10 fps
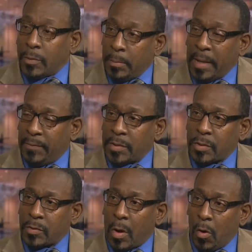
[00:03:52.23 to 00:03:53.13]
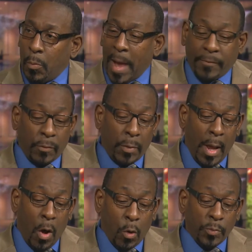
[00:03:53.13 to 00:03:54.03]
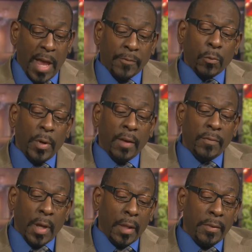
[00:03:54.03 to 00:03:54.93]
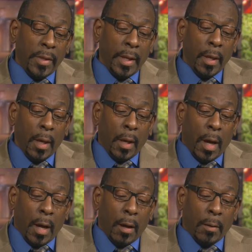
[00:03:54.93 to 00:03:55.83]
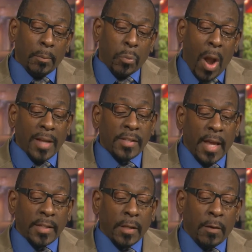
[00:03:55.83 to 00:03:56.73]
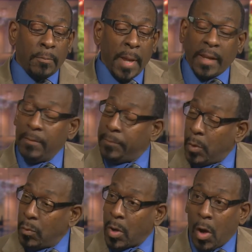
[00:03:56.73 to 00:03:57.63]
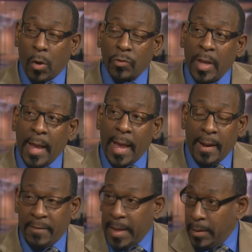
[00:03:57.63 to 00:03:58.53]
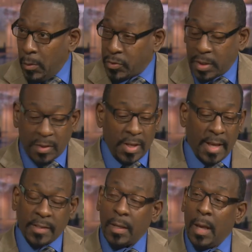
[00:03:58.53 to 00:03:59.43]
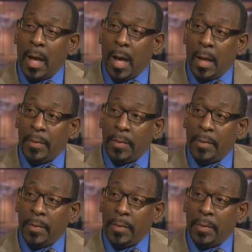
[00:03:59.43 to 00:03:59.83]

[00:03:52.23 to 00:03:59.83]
to make visits to home after homes after we have done the Uh, process of making phone calls and have had no success, uh,